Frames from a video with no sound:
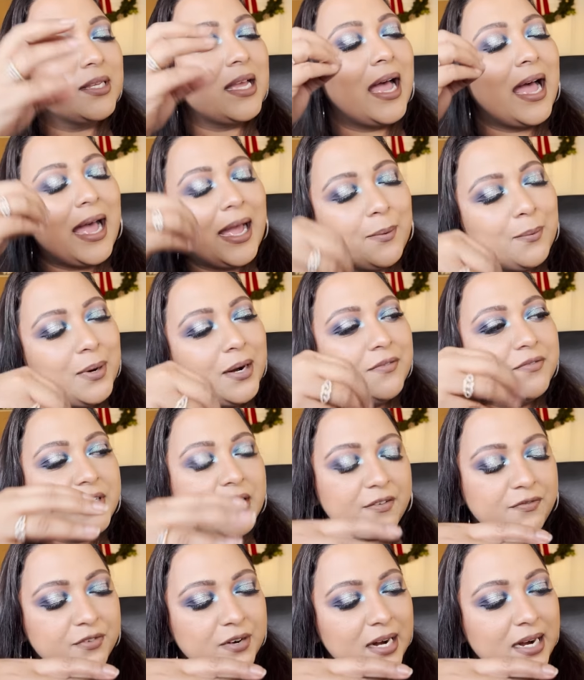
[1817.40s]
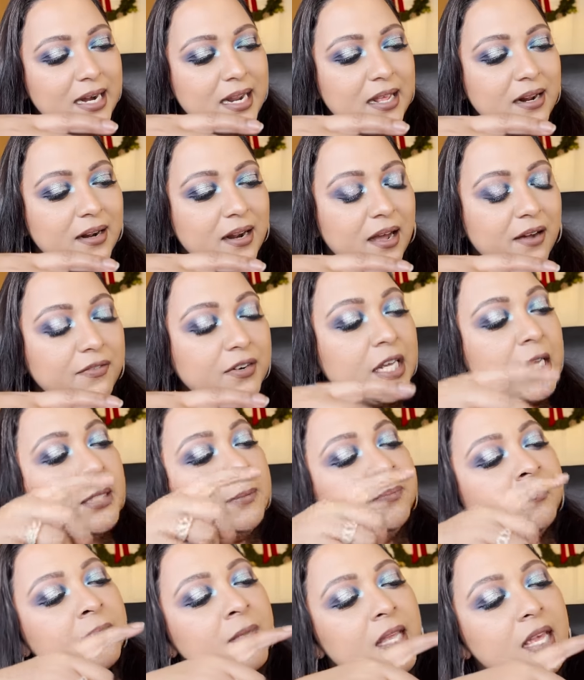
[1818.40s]
I would have definitely loved
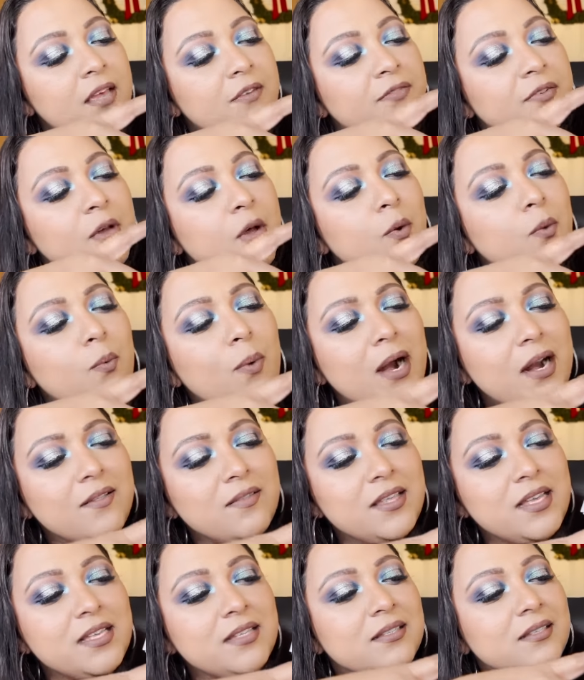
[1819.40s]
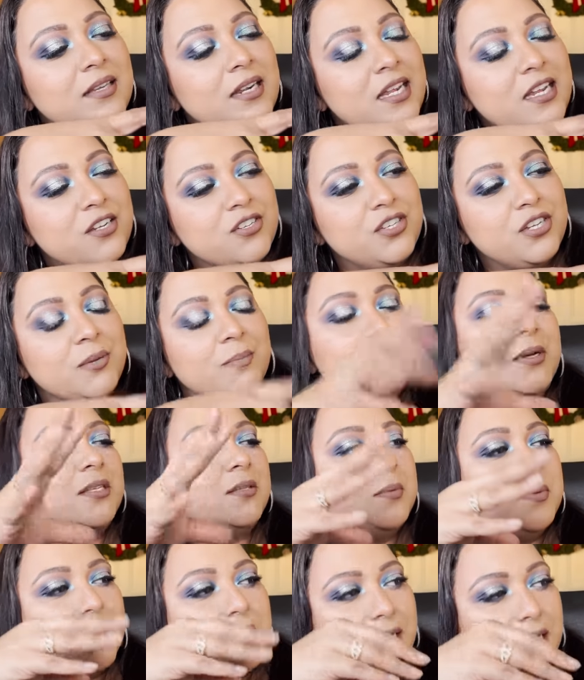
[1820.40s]
if one of these green
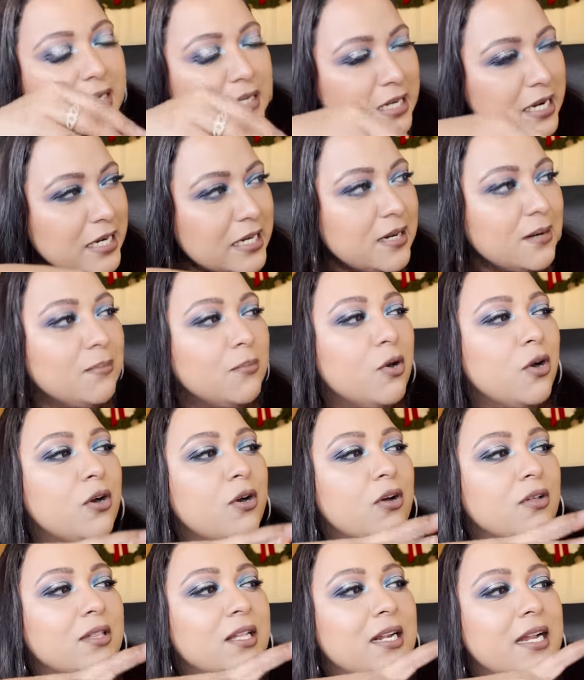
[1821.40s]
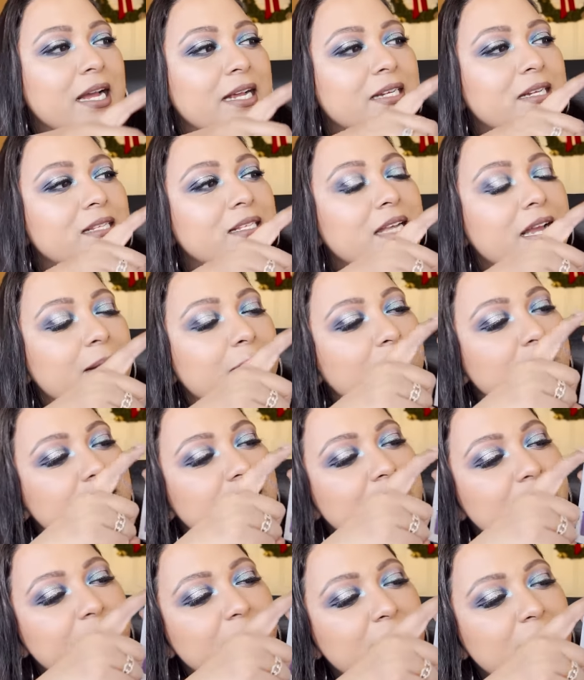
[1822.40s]
shimmers were a little more on the lighter side, because
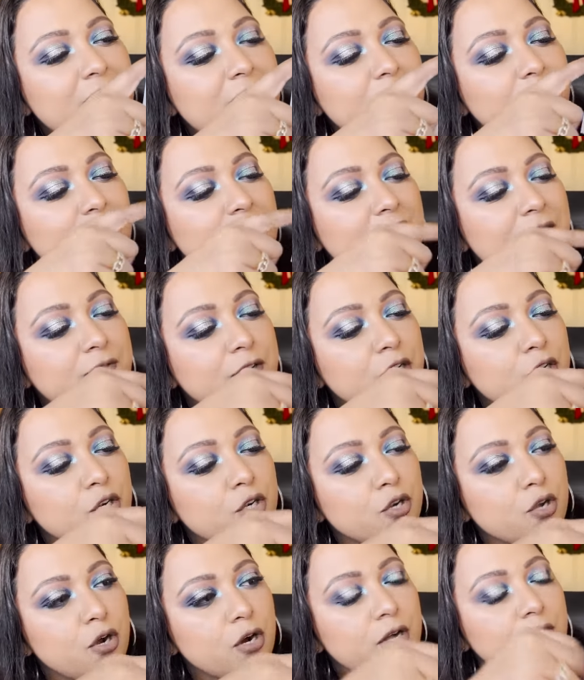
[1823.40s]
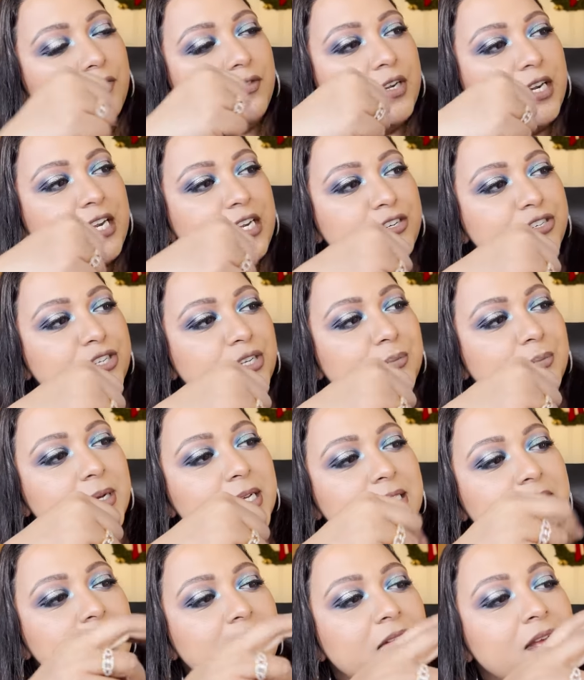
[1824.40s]
I feel like we have a lot of green
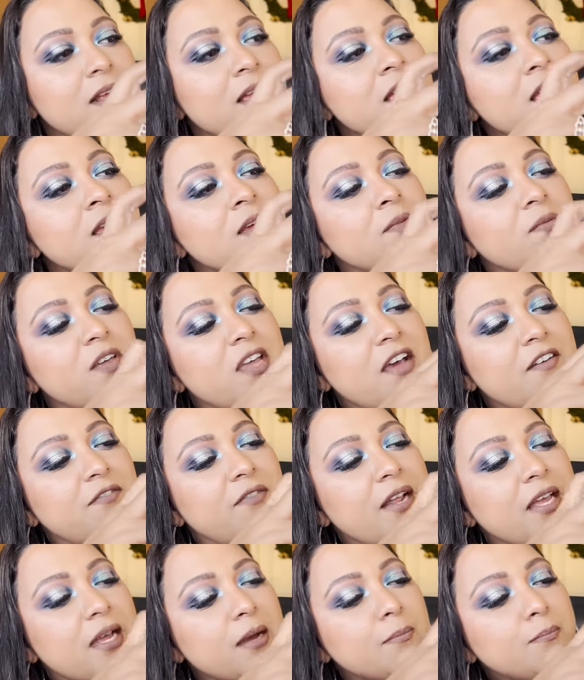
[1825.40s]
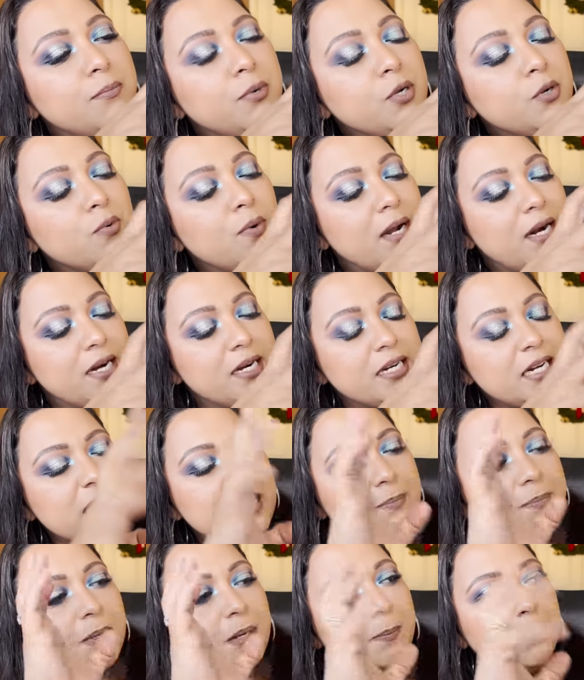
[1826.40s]
shimmers here. We have like a blue and a
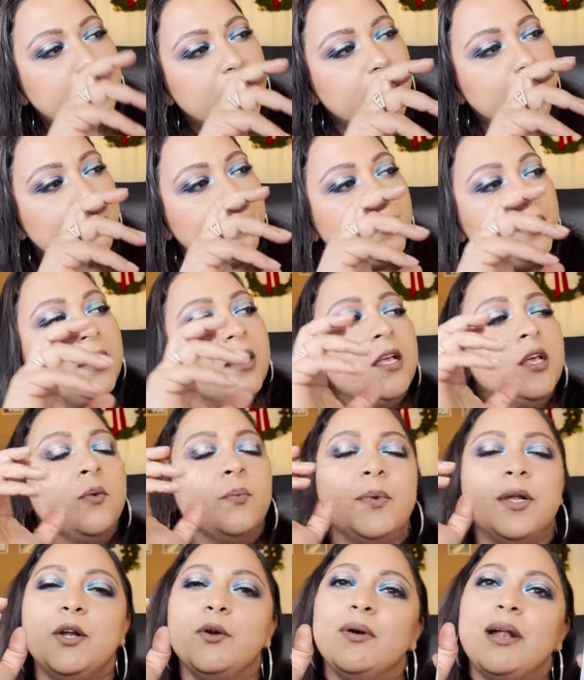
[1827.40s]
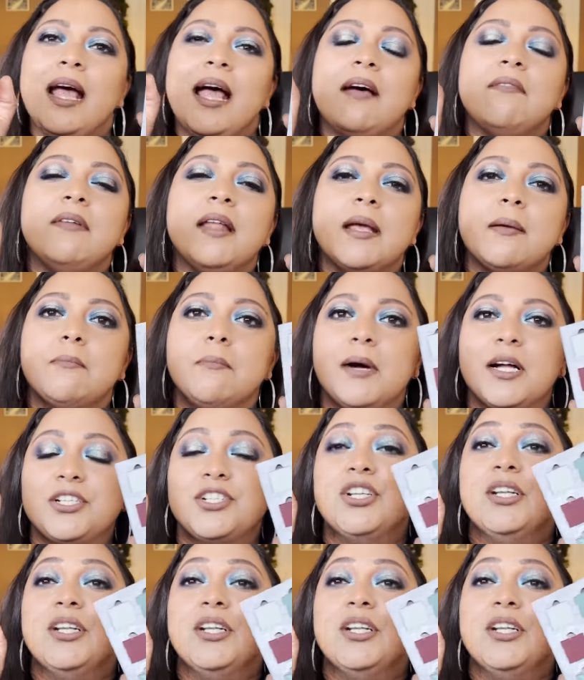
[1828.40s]
deeper purple. We don't have like much